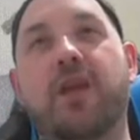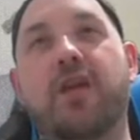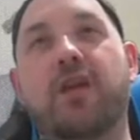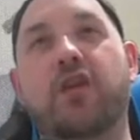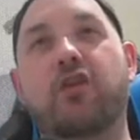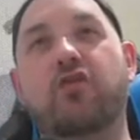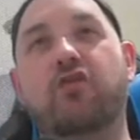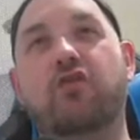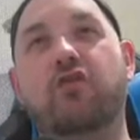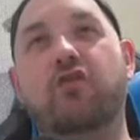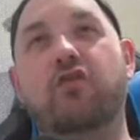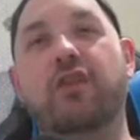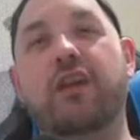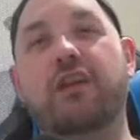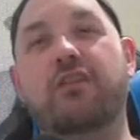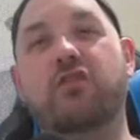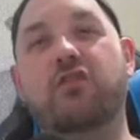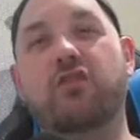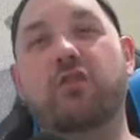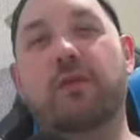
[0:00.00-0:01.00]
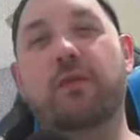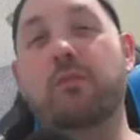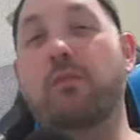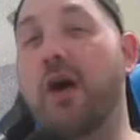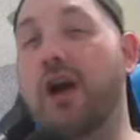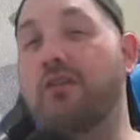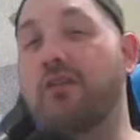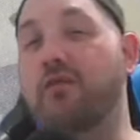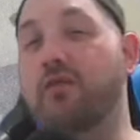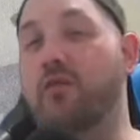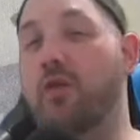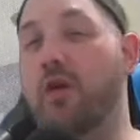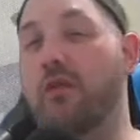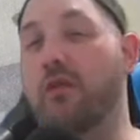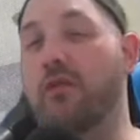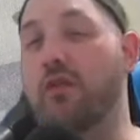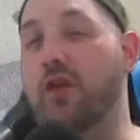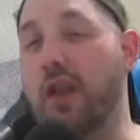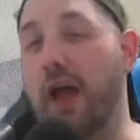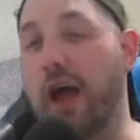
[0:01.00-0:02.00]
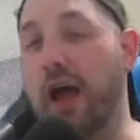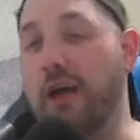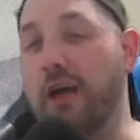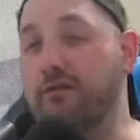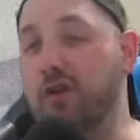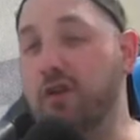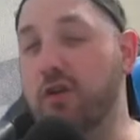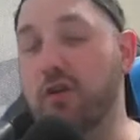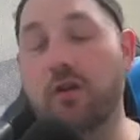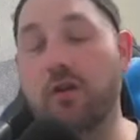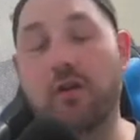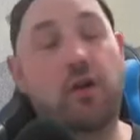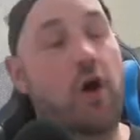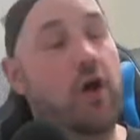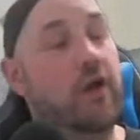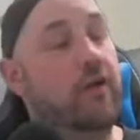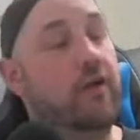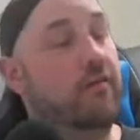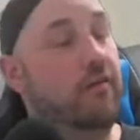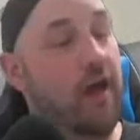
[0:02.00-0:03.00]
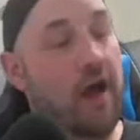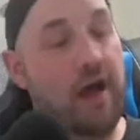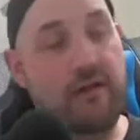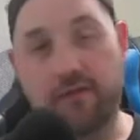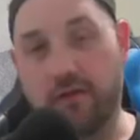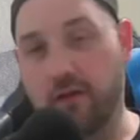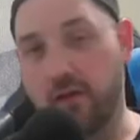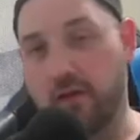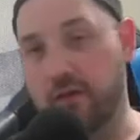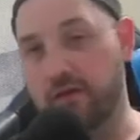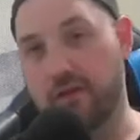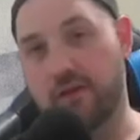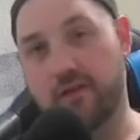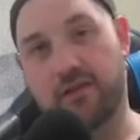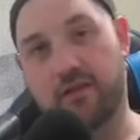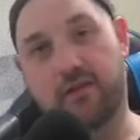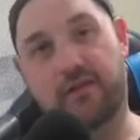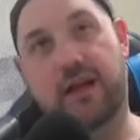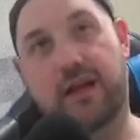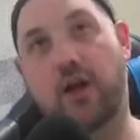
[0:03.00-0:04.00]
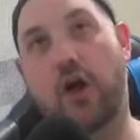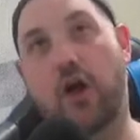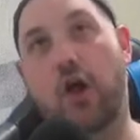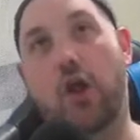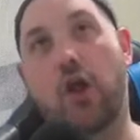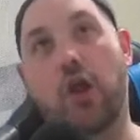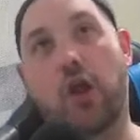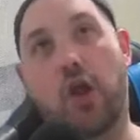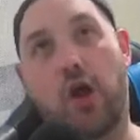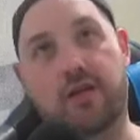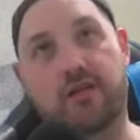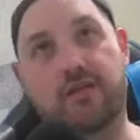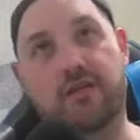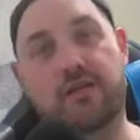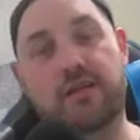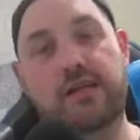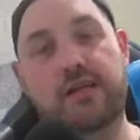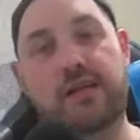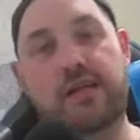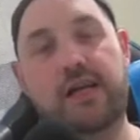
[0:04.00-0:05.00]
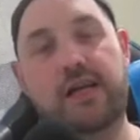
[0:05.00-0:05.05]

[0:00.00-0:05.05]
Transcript: You do need to be mindful of your life total. A lot of life loss in this deck, a lot.